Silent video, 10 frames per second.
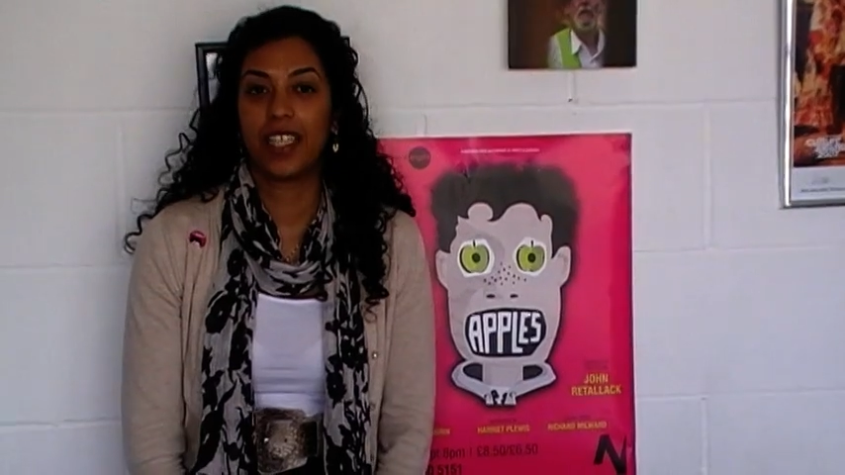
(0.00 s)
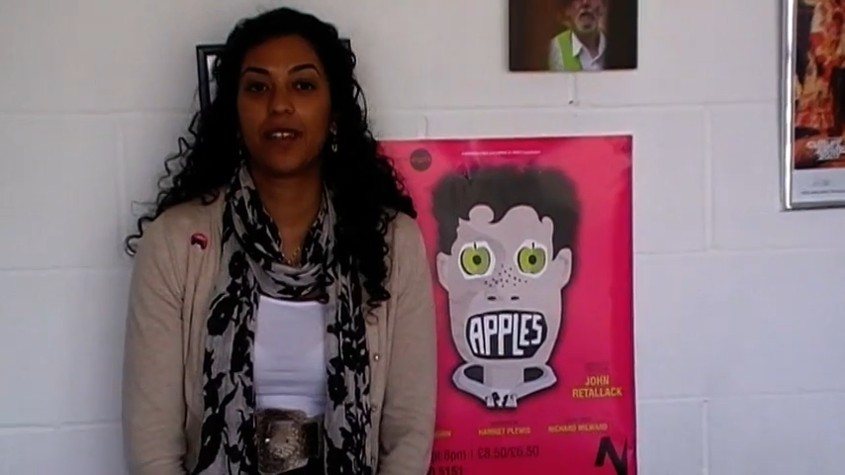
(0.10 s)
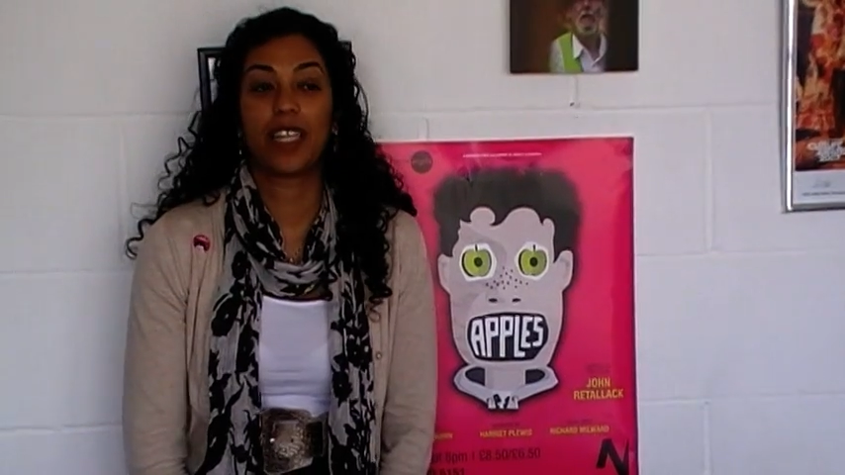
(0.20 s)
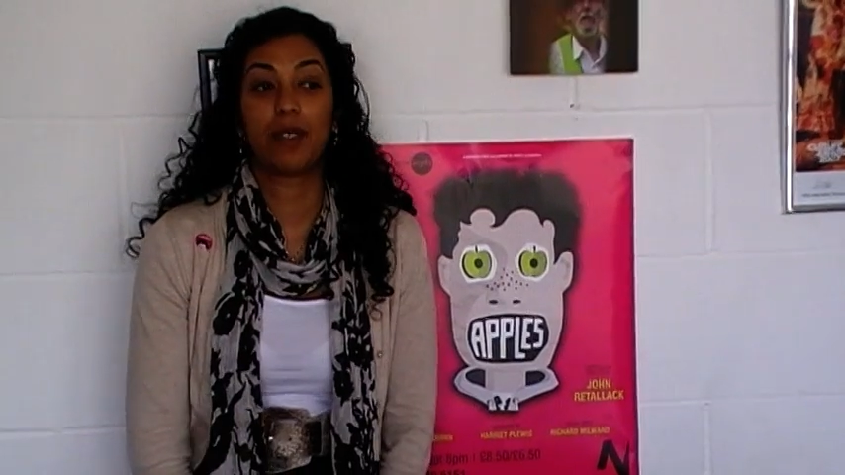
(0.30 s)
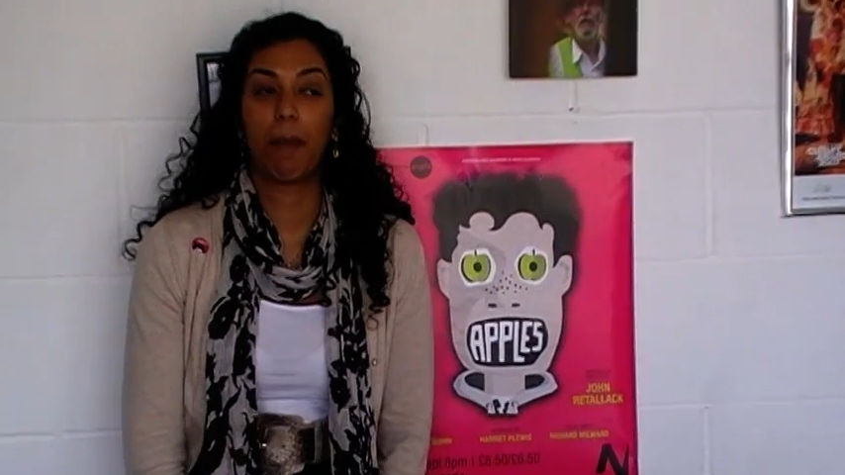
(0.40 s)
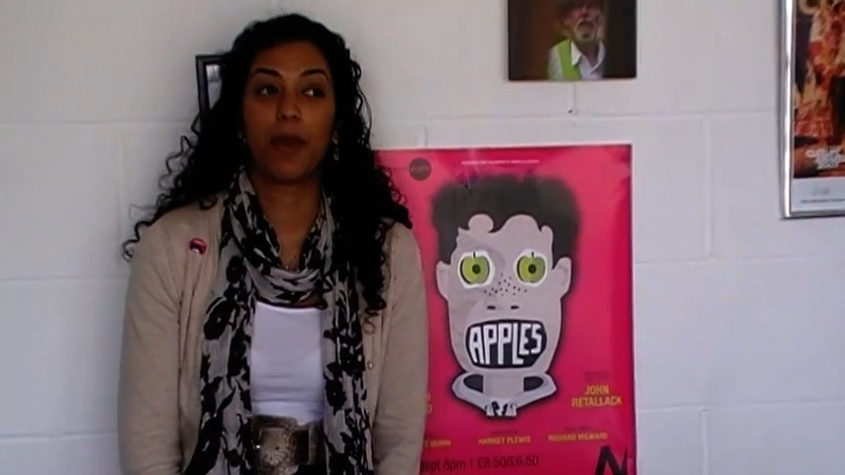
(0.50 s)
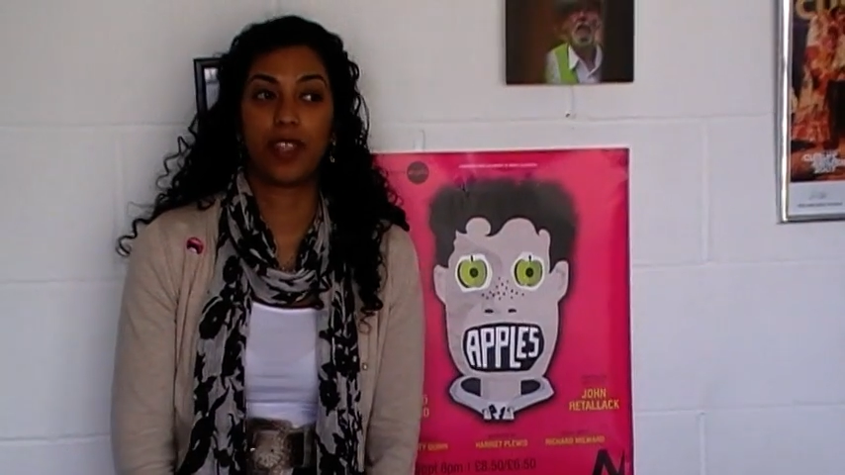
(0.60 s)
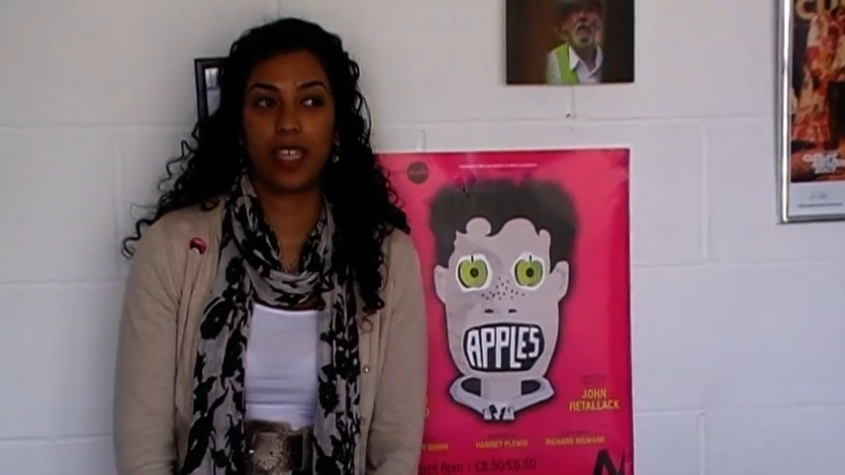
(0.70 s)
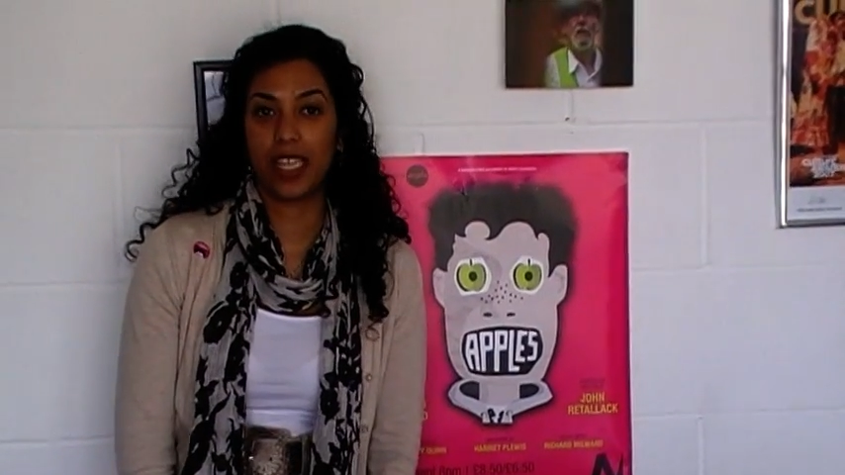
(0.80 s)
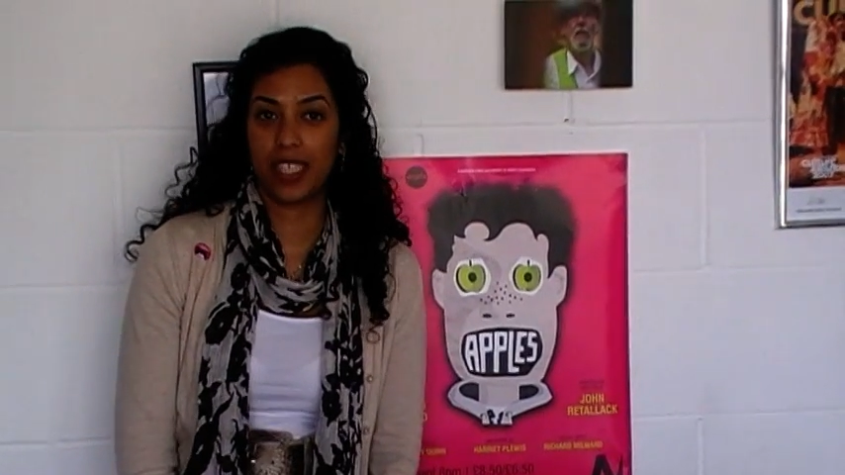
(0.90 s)
It was actually my
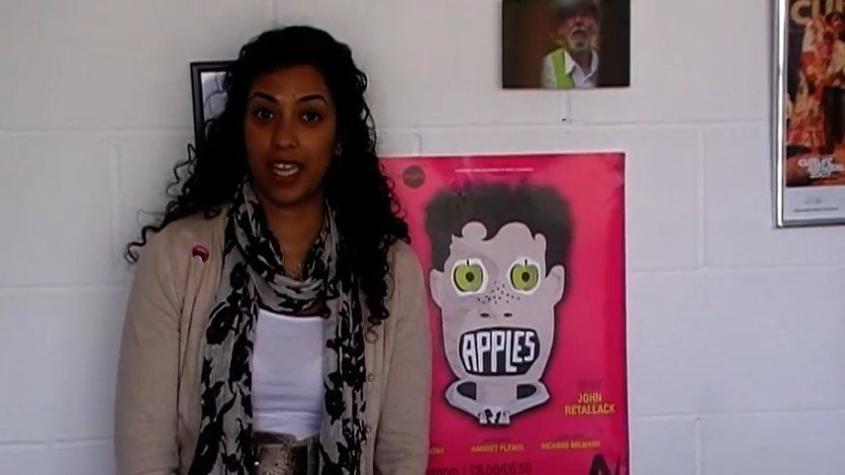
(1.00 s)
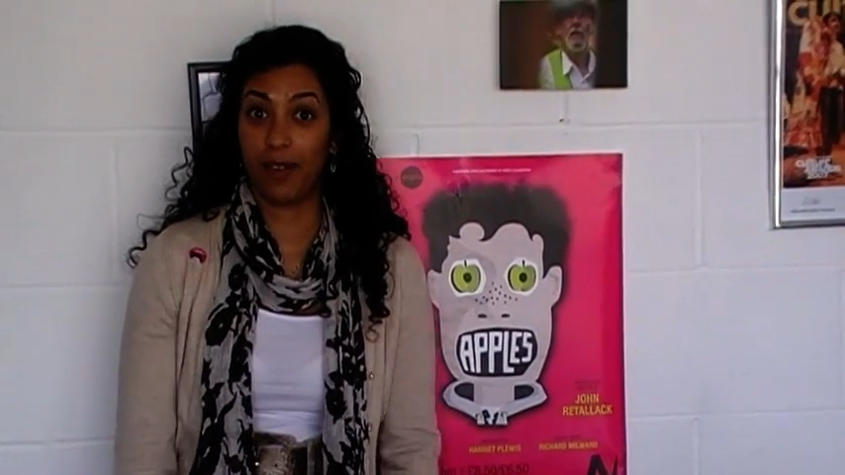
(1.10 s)
birthday yesterday,